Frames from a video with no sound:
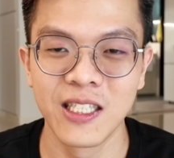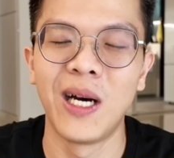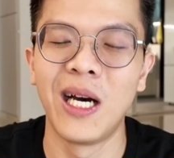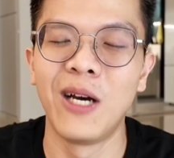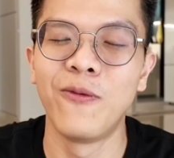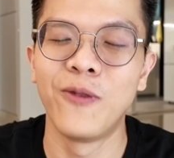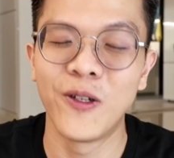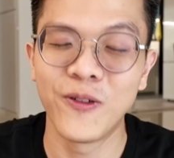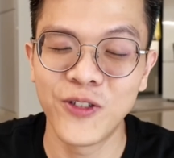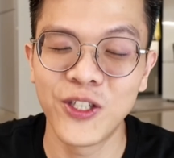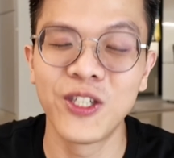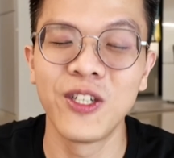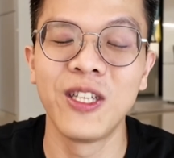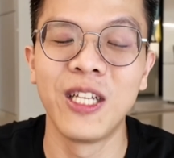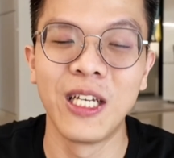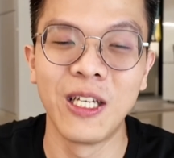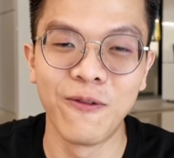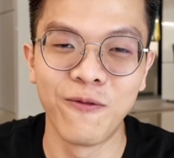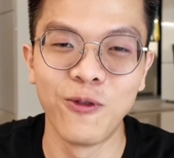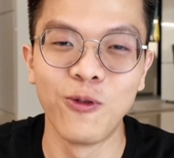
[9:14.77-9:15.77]
But I'm very sure
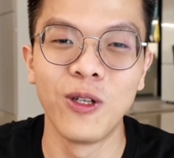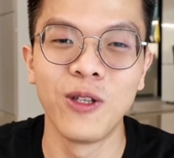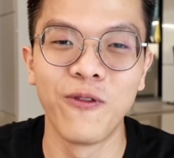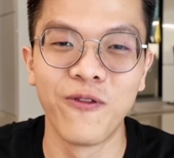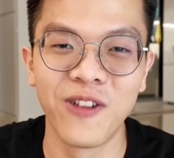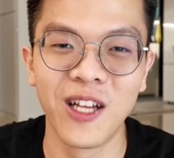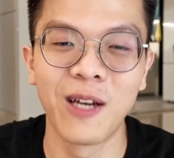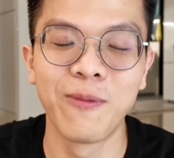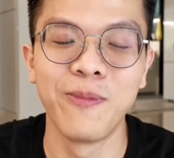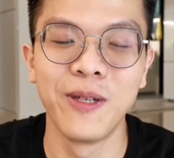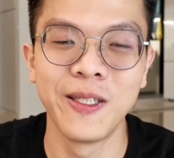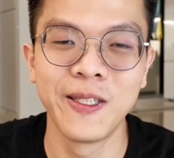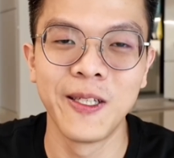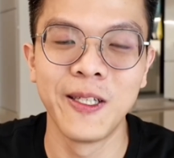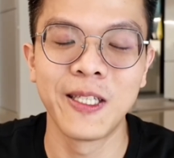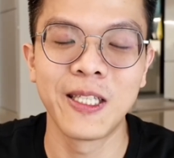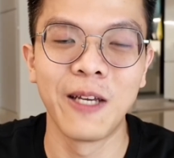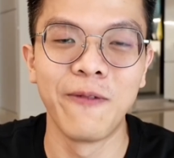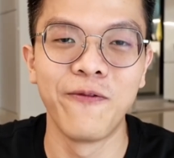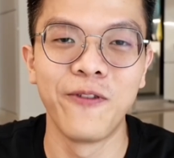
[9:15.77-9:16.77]
that if you want to fly
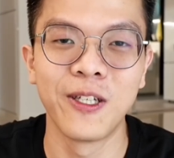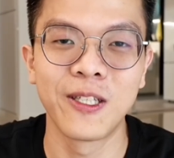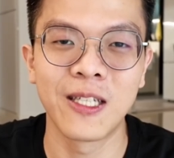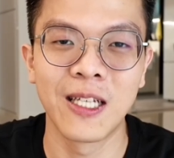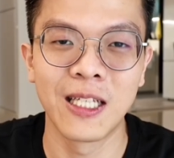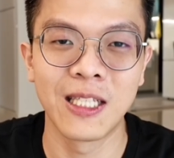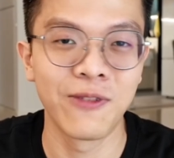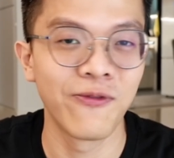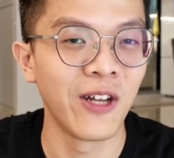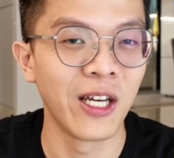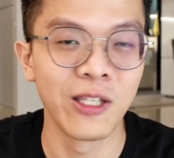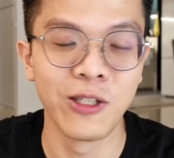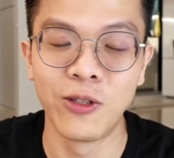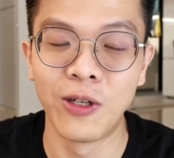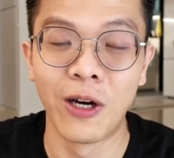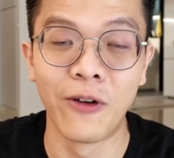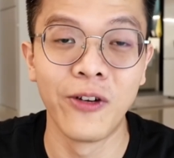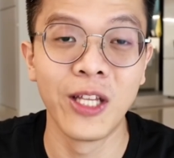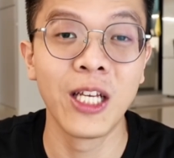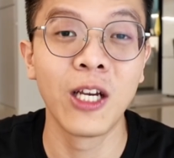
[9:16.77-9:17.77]
business and first class flight,
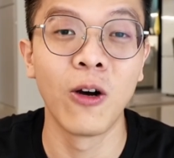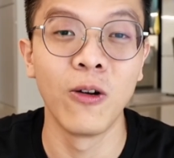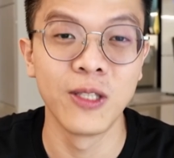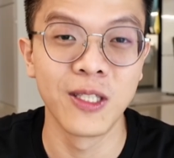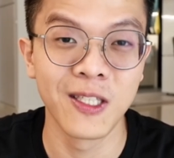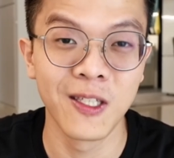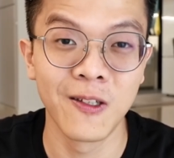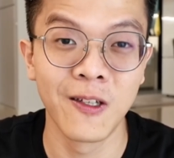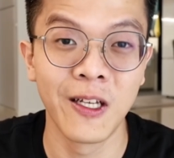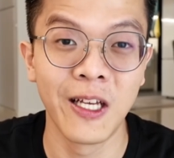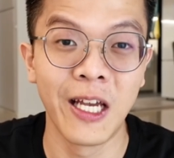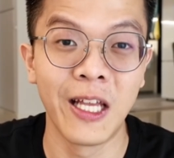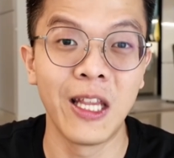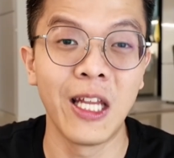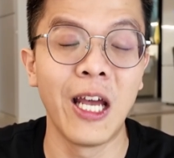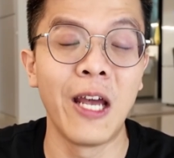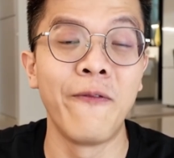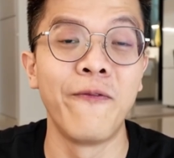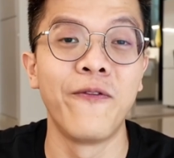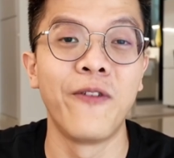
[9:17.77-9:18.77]
you are already considered an
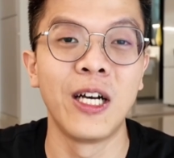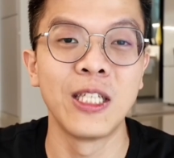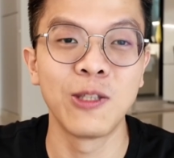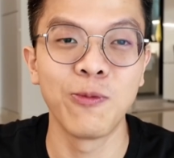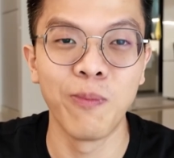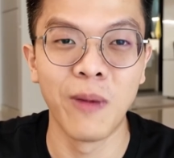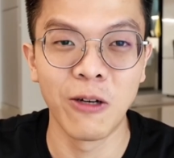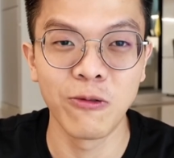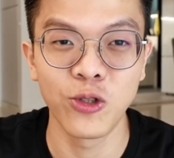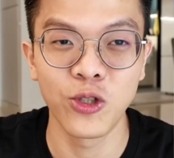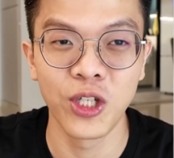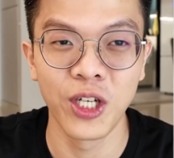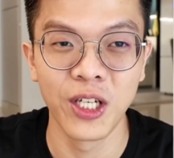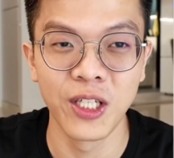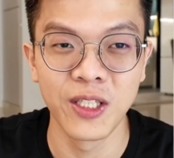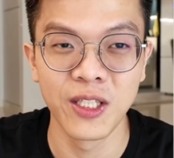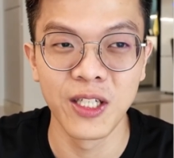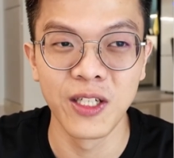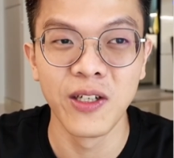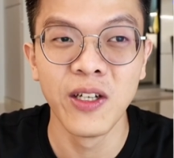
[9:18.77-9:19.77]
advanced miles
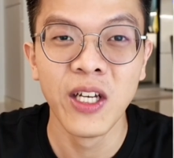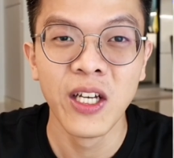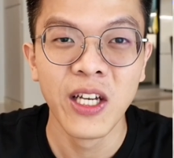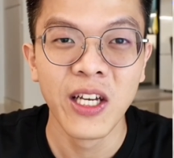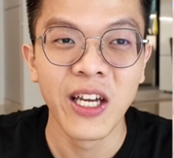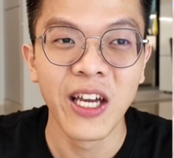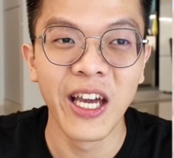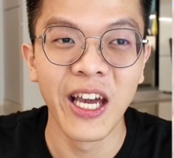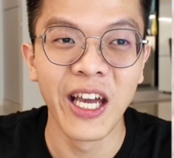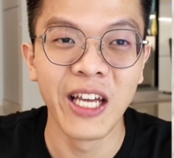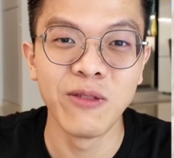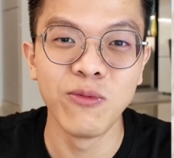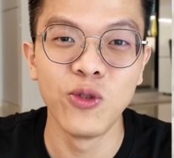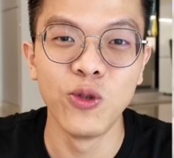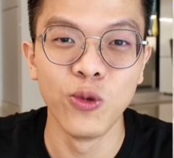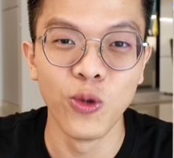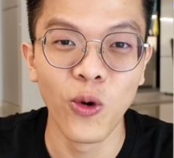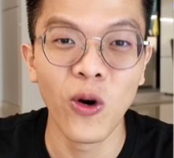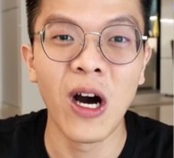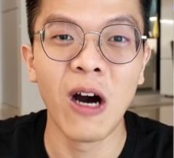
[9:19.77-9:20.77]
chaser and
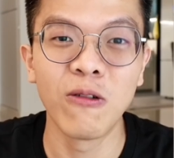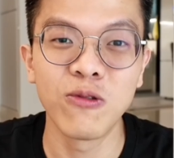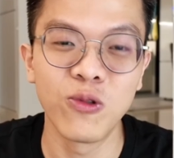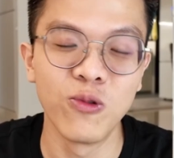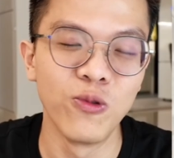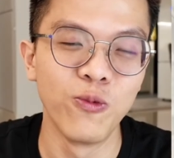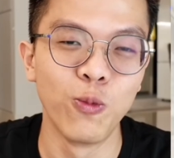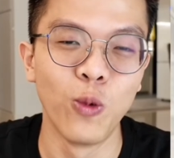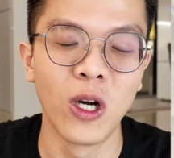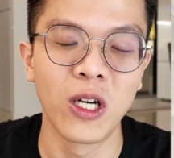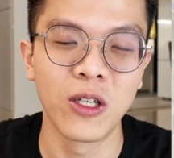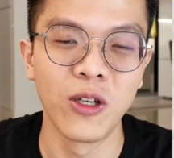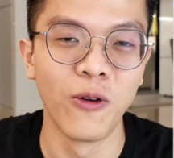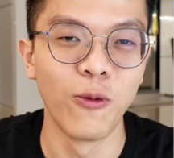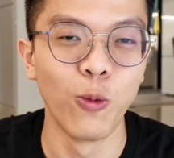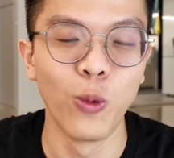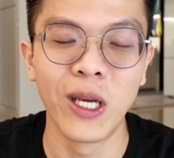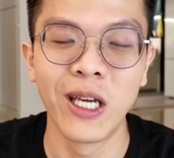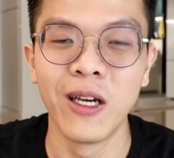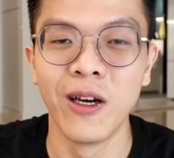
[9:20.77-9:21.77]
you know how to work
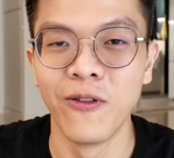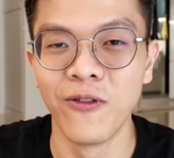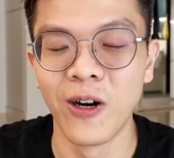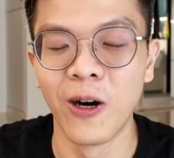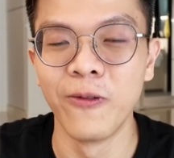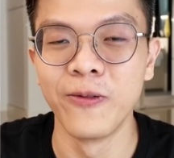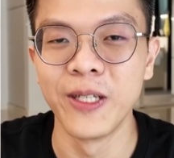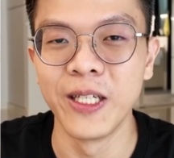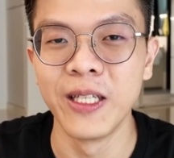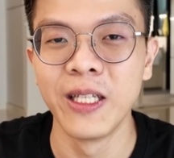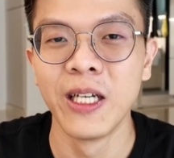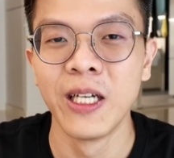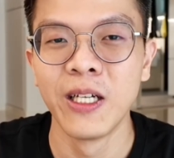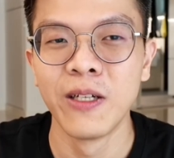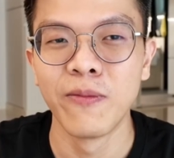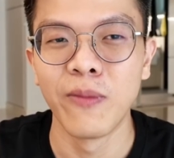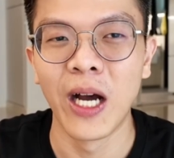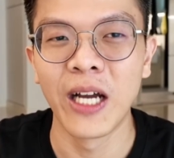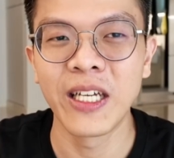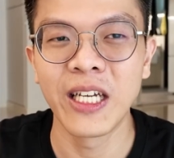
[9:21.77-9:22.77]
your way around it.
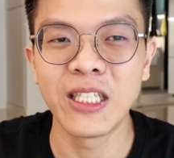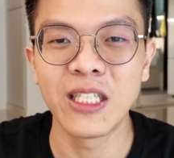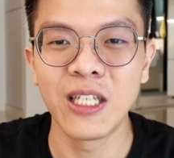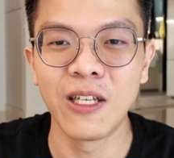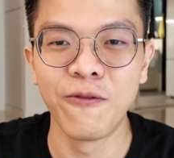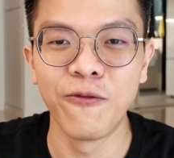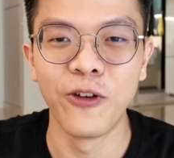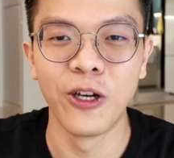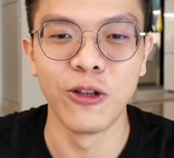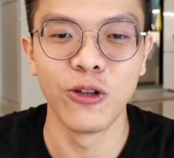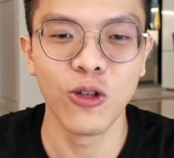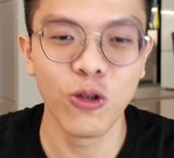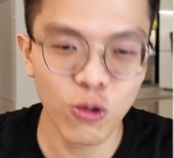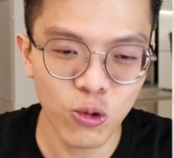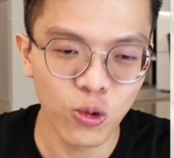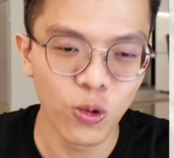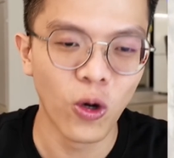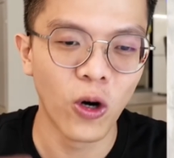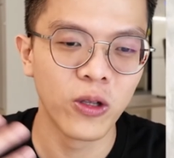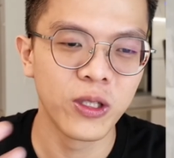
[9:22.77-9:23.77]
I guess if you're new
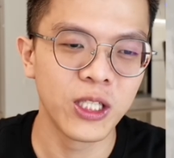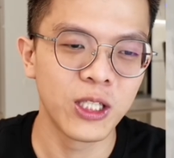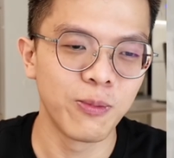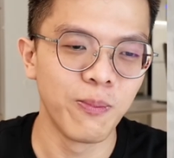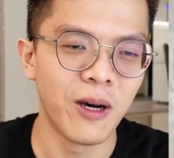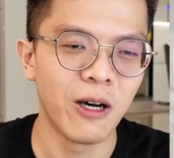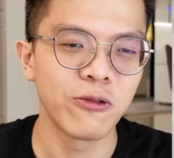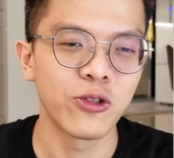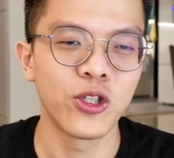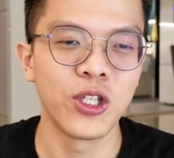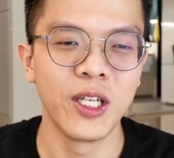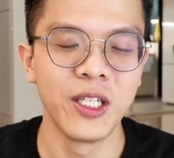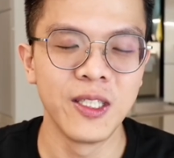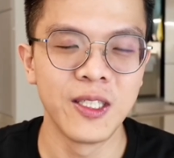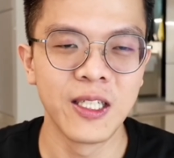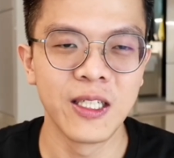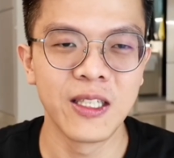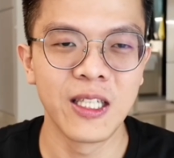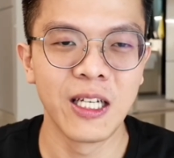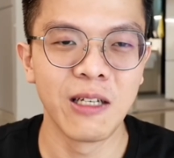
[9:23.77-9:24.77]
to all this miles
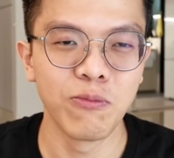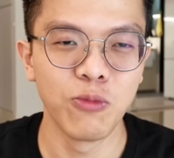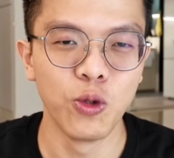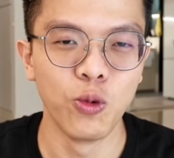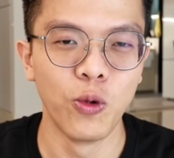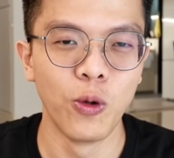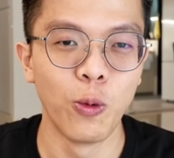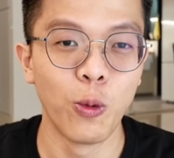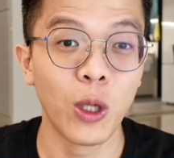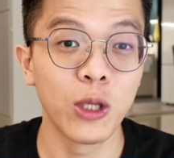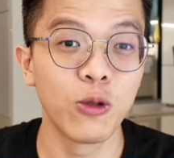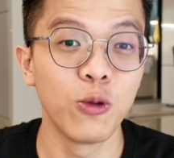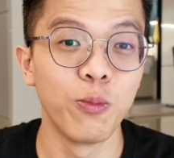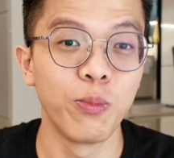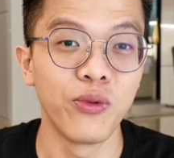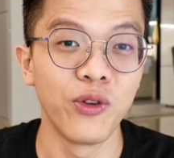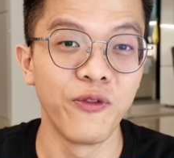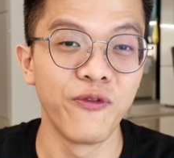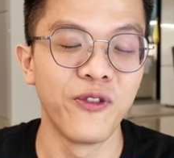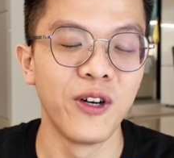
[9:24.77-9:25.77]
chasing thing, you will want to
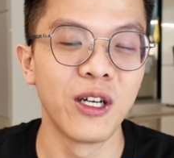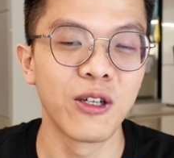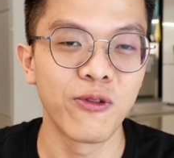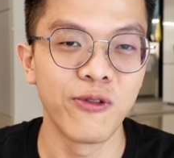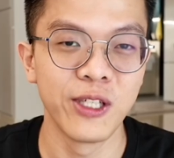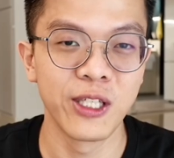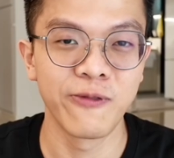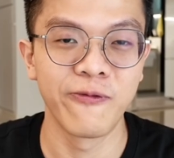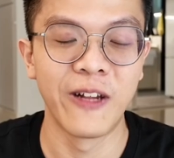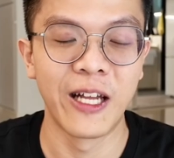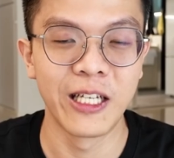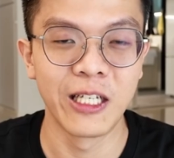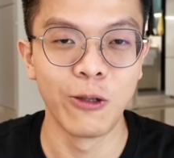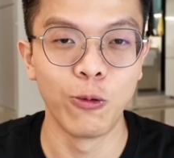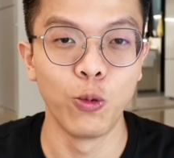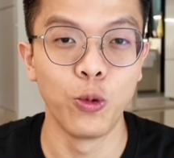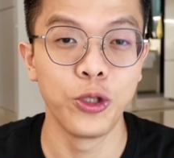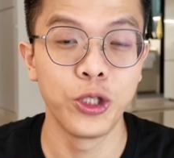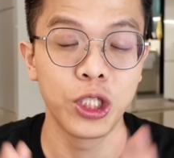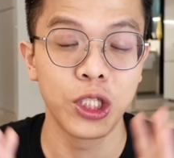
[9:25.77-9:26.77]
prefer KrisFlyer,
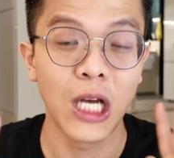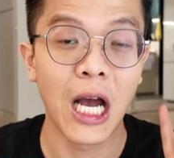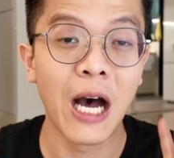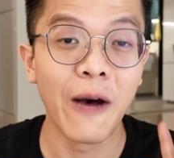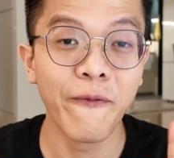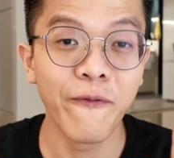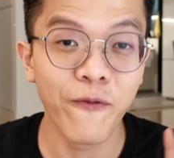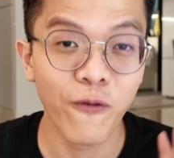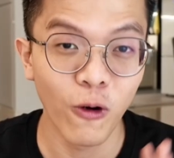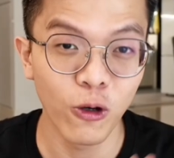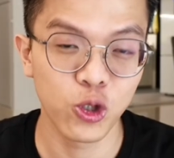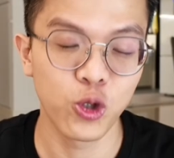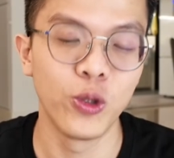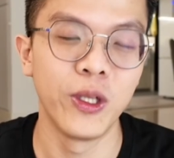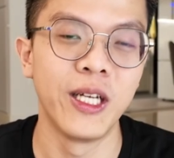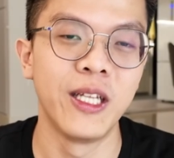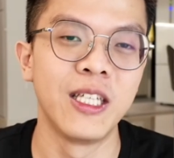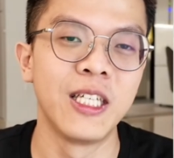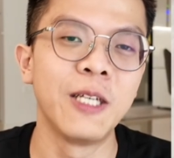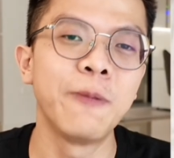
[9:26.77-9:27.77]
which
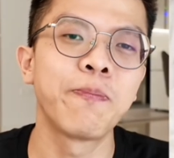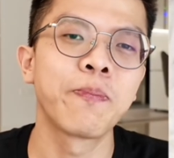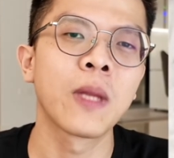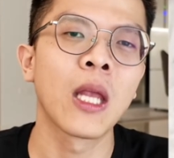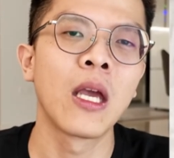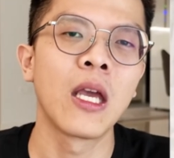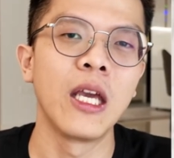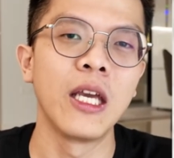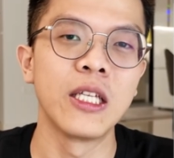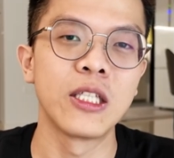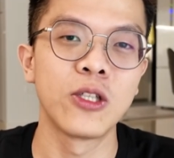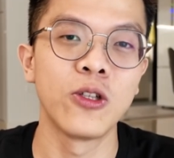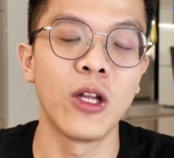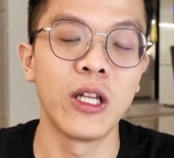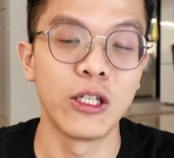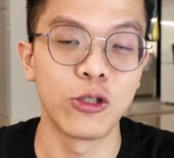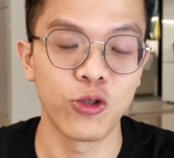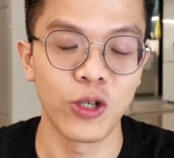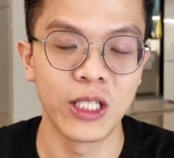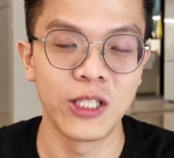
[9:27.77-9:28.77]
unfortunately is
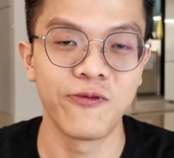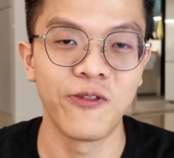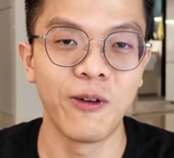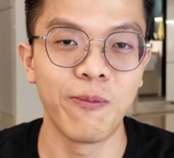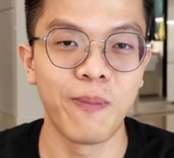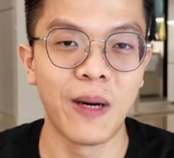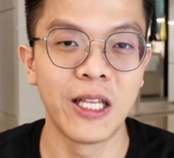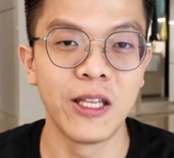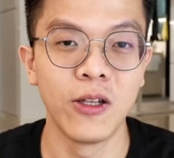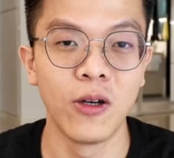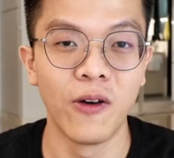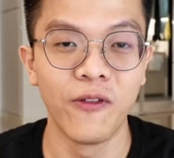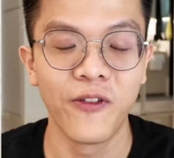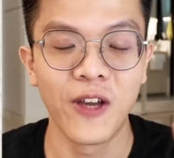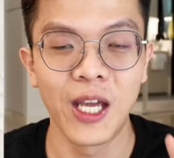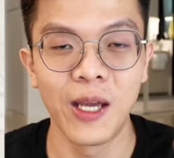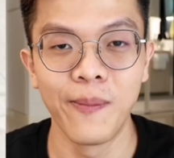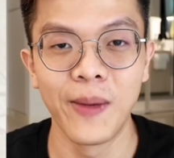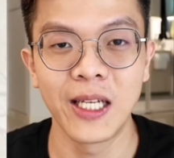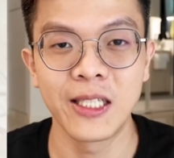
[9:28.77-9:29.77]
not a transfer partner of
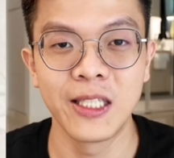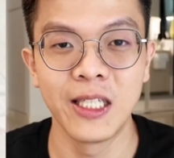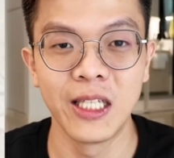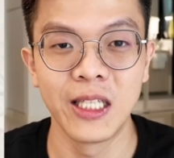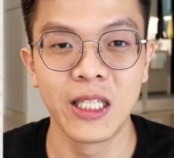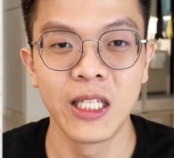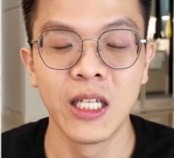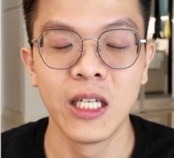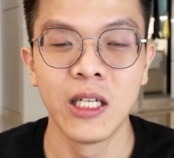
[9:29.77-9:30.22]
HeyMax yet.